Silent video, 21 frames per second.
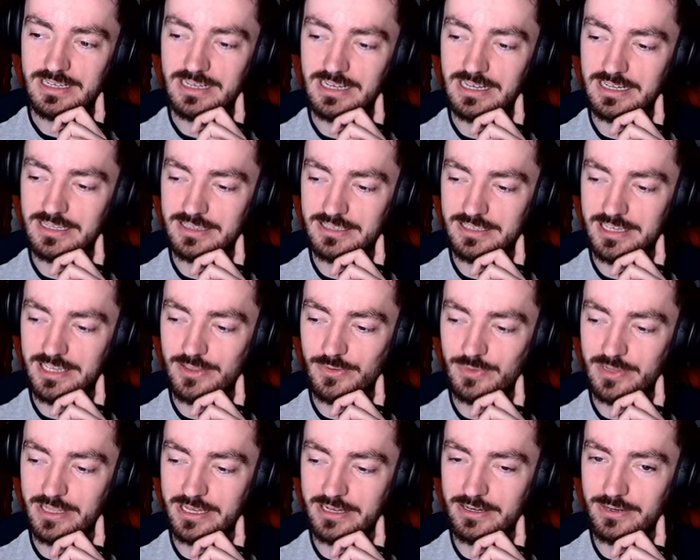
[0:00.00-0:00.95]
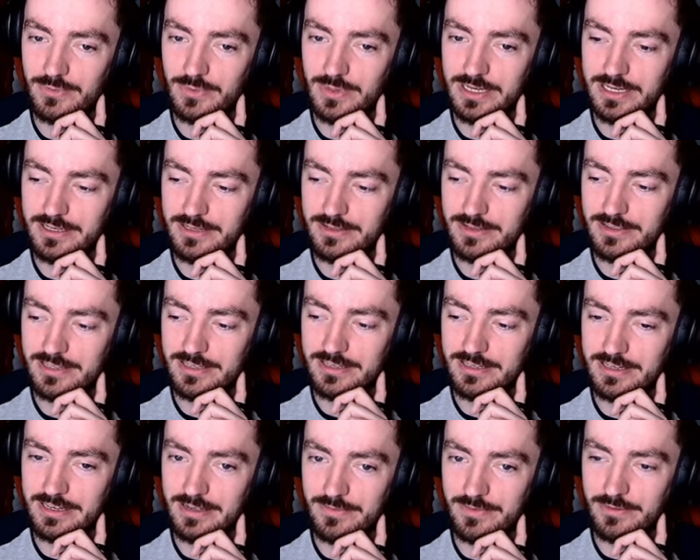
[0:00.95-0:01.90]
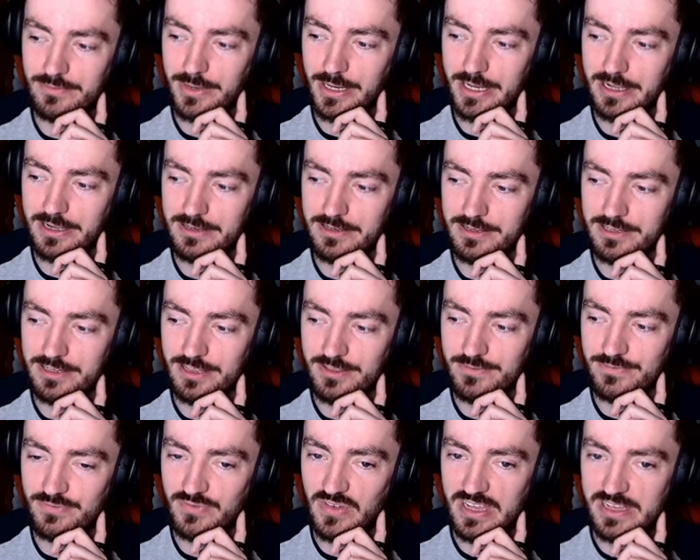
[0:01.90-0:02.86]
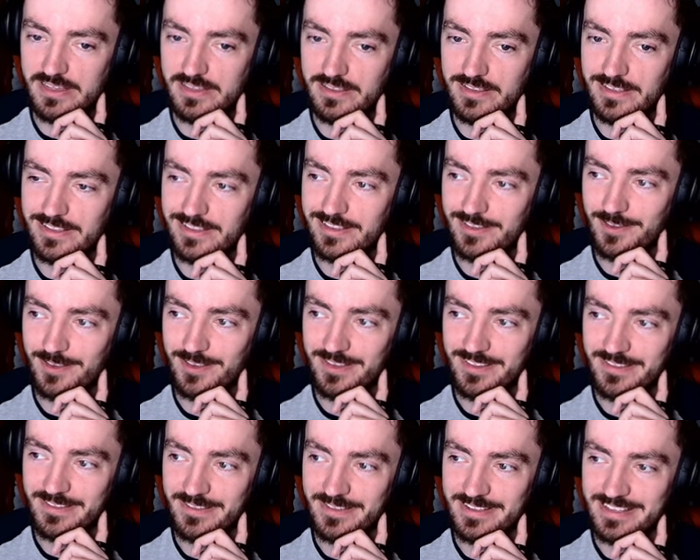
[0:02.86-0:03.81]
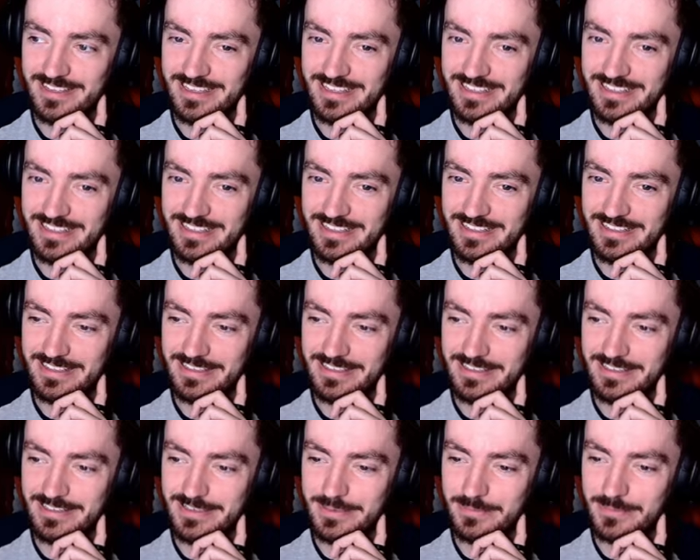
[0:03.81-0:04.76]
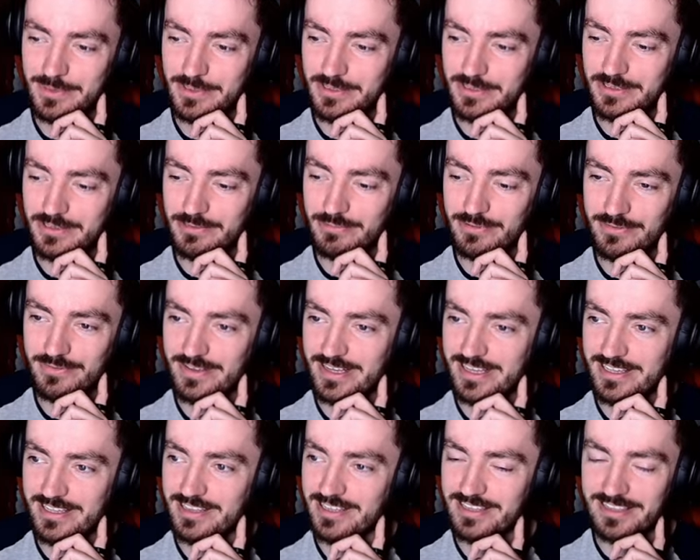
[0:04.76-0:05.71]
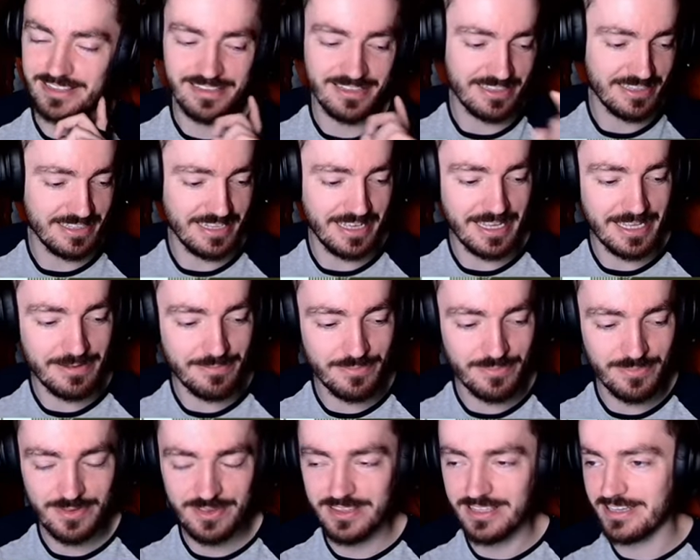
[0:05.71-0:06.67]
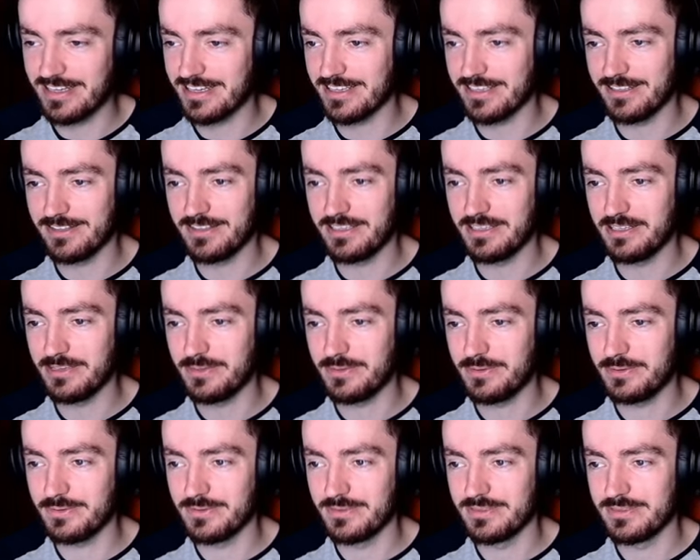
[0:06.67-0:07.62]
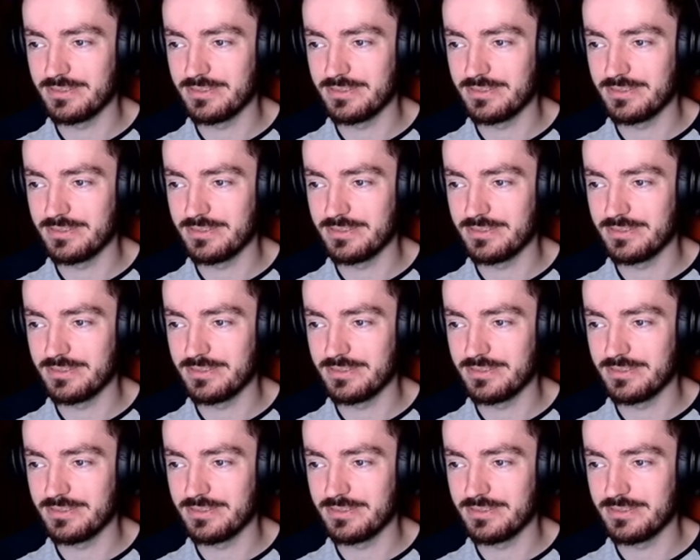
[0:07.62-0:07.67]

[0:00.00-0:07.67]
At least with Outer Wilds, I didn't have to recognize faces. I'm not good with faces. Names I can do.